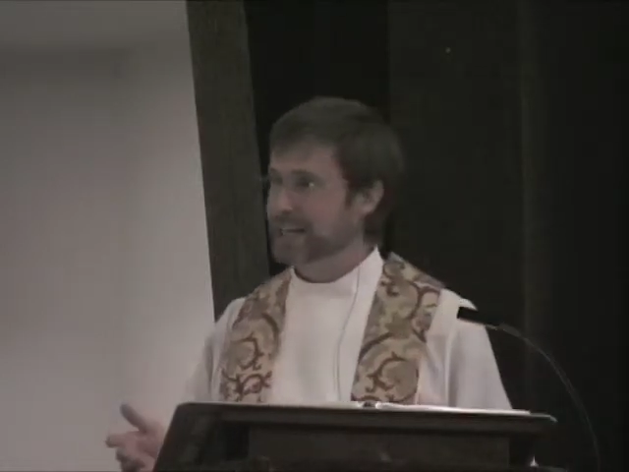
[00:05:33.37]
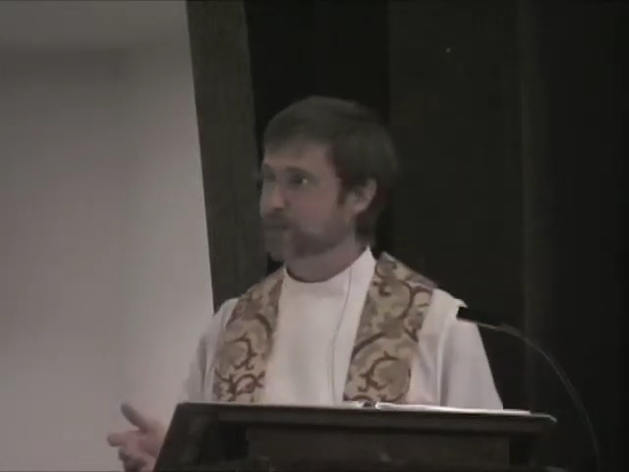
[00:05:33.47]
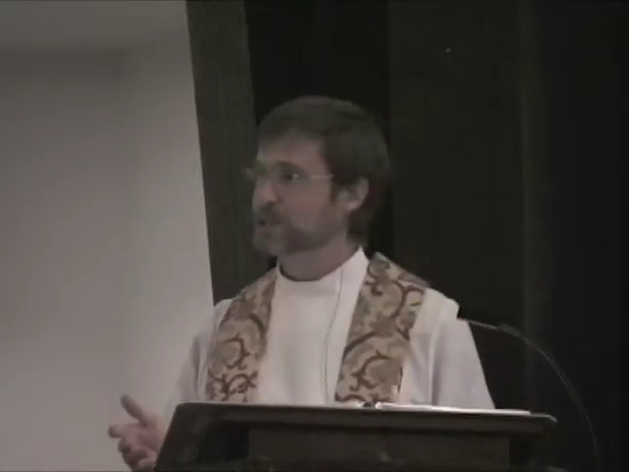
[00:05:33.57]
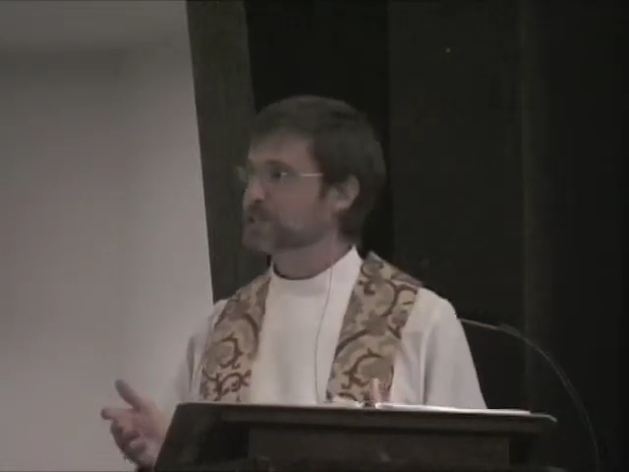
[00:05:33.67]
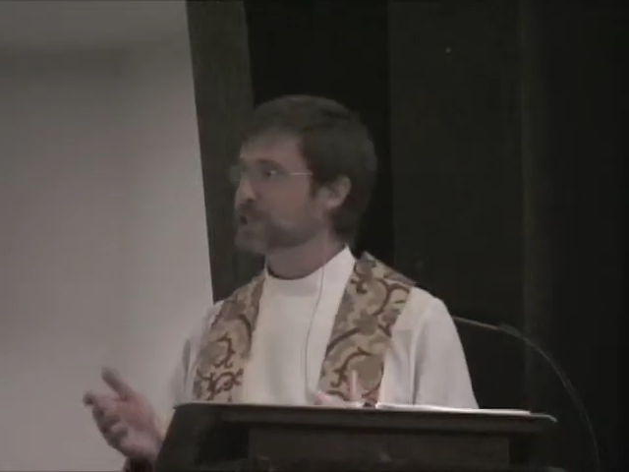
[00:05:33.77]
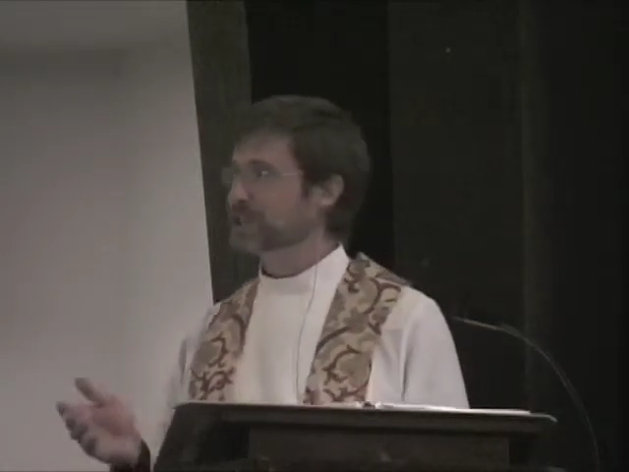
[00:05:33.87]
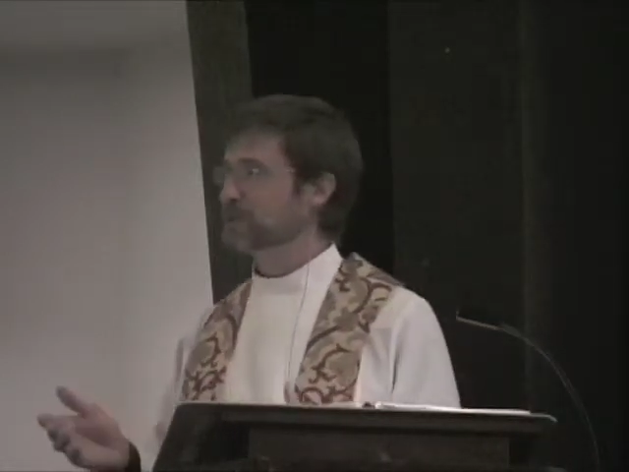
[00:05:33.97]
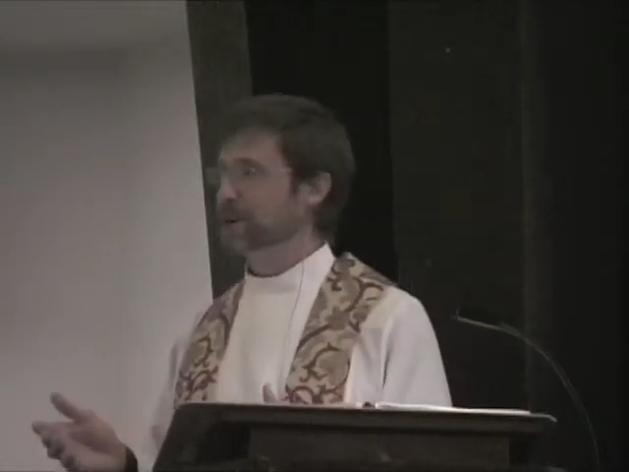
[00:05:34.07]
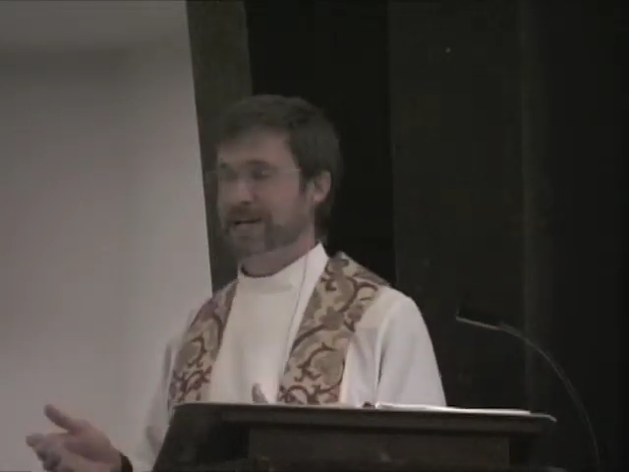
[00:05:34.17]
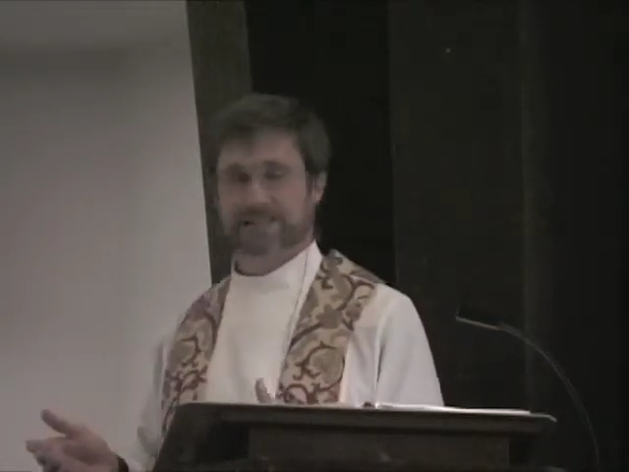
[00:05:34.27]
and I was just
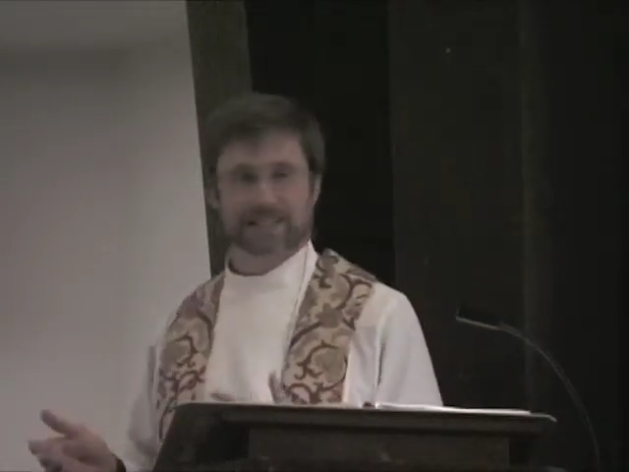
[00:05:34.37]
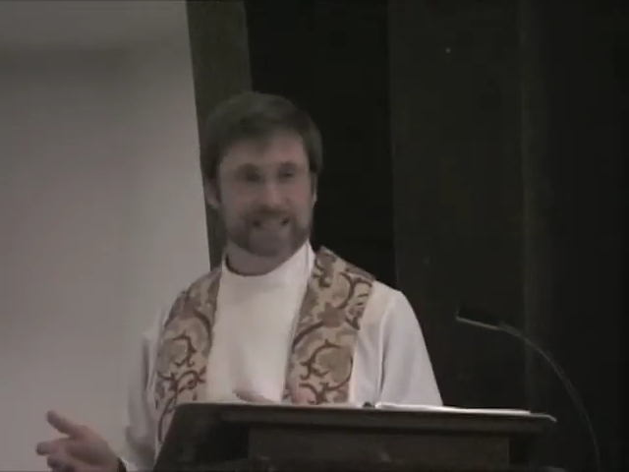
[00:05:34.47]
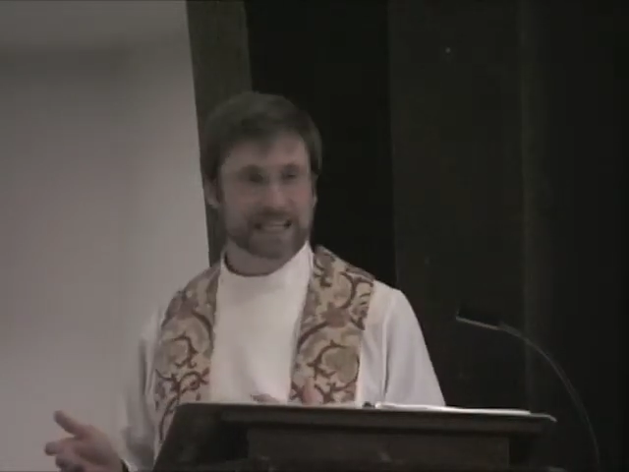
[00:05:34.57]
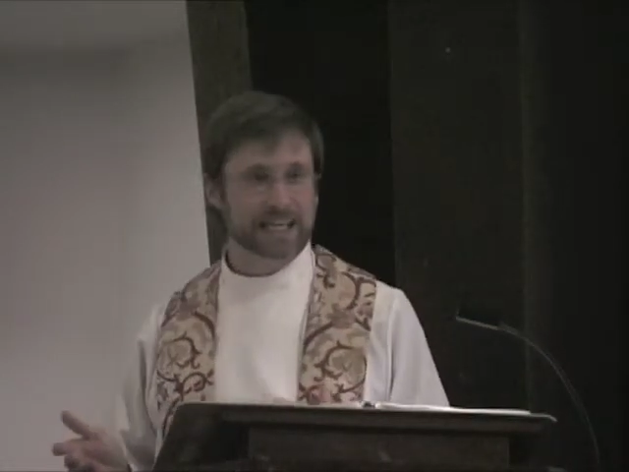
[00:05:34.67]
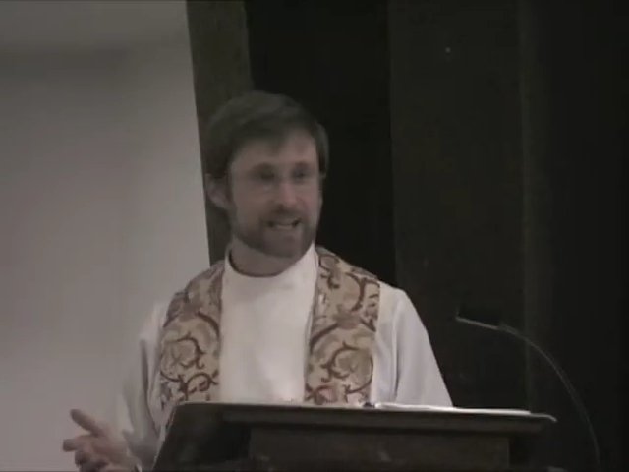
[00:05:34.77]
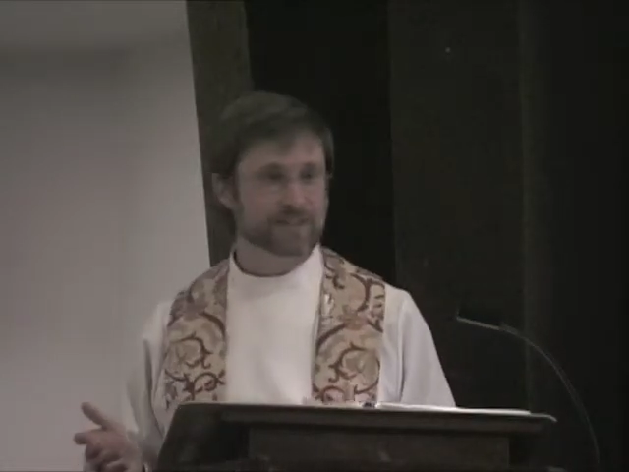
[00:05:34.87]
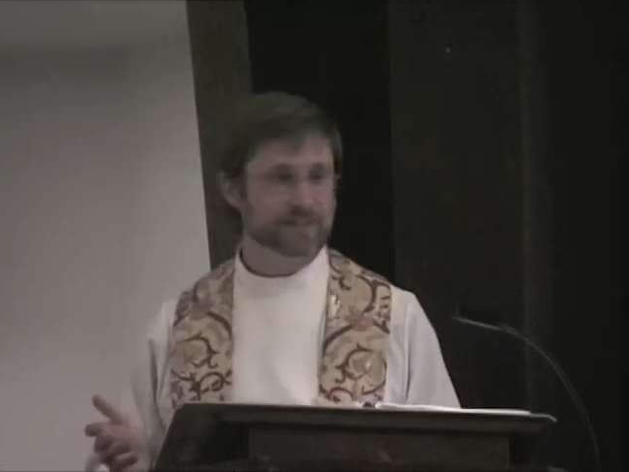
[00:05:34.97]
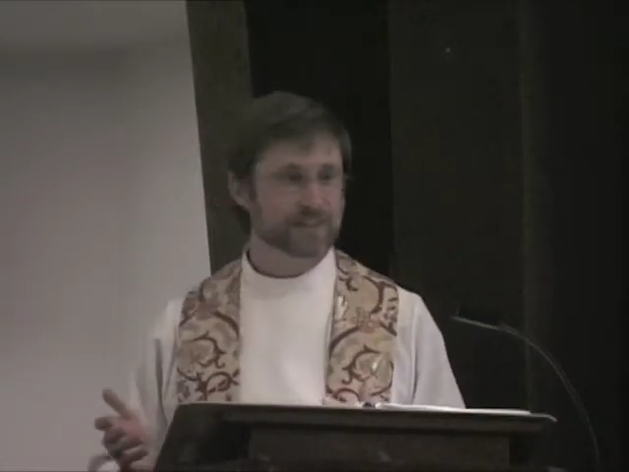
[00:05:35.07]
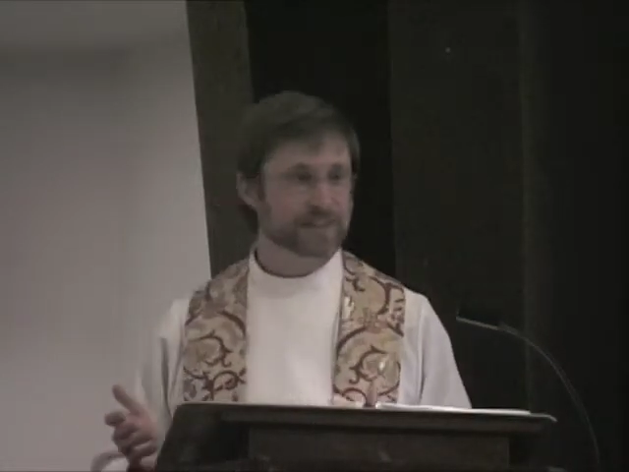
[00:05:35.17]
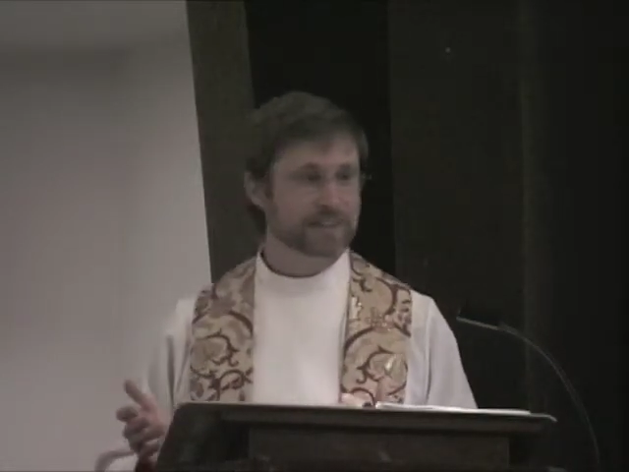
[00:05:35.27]
about to leave,